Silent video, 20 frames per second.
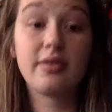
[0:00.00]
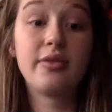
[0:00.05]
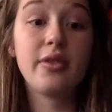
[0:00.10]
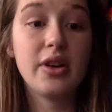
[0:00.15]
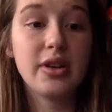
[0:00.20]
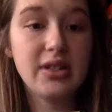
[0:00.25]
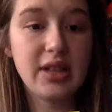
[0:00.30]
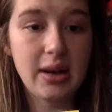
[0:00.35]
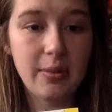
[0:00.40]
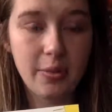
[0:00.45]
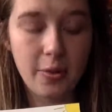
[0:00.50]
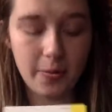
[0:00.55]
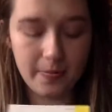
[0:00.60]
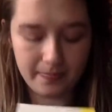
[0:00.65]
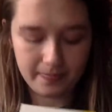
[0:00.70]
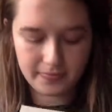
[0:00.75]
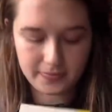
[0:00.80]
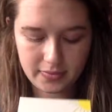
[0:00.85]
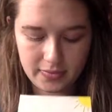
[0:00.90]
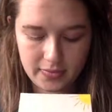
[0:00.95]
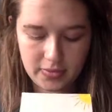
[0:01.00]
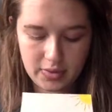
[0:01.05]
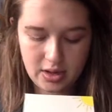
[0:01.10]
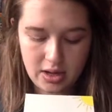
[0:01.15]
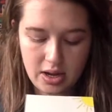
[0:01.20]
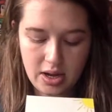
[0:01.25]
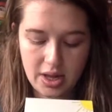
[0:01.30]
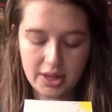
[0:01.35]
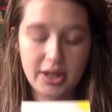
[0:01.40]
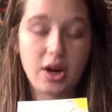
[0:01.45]
For example,
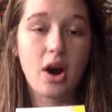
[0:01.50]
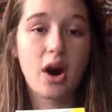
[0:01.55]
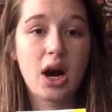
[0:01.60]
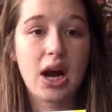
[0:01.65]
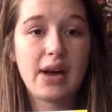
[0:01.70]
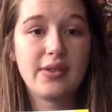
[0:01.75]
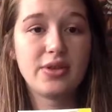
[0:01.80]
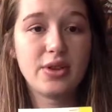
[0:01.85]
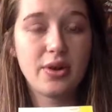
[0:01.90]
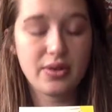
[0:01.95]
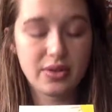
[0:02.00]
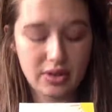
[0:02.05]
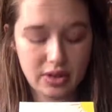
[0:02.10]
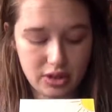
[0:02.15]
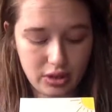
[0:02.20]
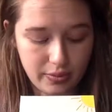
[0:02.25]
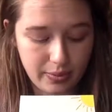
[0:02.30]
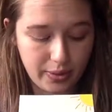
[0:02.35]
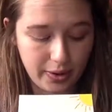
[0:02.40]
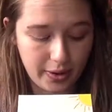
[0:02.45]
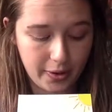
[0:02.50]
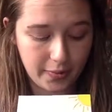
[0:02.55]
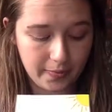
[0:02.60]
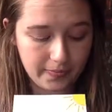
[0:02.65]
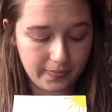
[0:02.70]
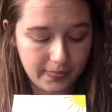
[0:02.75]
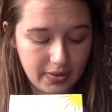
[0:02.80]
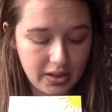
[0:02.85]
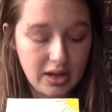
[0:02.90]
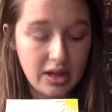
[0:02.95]
the car I've chosen to do blue,
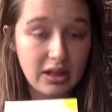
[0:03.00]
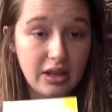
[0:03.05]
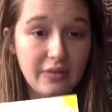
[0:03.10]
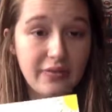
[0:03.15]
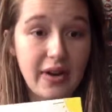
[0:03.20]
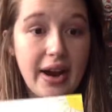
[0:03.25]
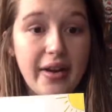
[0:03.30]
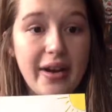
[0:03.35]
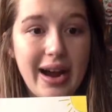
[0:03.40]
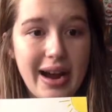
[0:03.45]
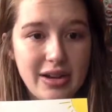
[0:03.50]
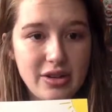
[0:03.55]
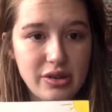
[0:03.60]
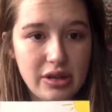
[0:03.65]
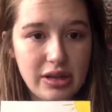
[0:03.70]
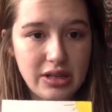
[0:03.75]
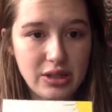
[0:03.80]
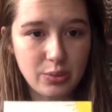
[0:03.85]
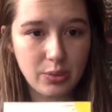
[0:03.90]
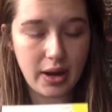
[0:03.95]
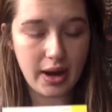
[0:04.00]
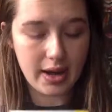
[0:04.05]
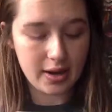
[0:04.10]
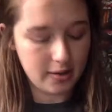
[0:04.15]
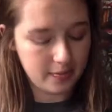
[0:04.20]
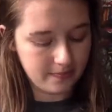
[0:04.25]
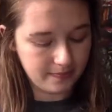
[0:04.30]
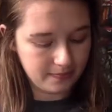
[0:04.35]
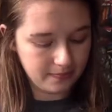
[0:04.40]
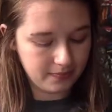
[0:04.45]
the fire hydrant is red,
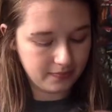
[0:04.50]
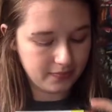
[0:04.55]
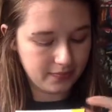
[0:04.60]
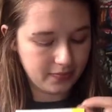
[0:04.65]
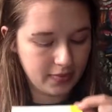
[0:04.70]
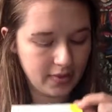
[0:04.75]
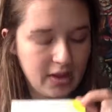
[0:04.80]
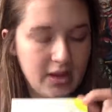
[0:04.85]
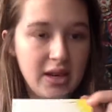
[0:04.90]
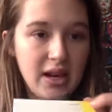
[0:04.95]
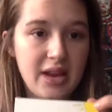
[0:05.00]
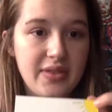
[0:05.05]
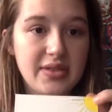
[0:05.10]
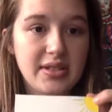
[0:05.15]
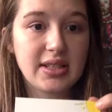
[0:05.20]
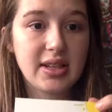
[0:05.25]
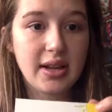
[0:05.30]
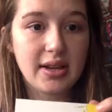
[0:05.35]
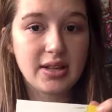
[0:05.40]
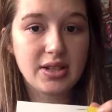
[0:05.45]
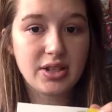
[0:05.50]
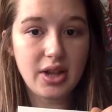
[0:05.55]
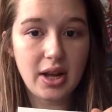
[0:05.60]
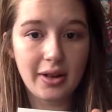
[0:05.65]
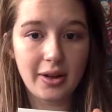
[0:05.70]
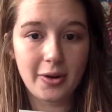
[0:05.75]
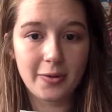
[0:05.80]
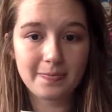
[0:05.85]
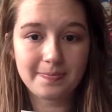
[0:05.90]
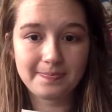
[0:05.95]
and the sun is
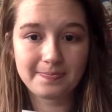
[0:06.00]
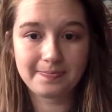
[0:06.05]
yellow.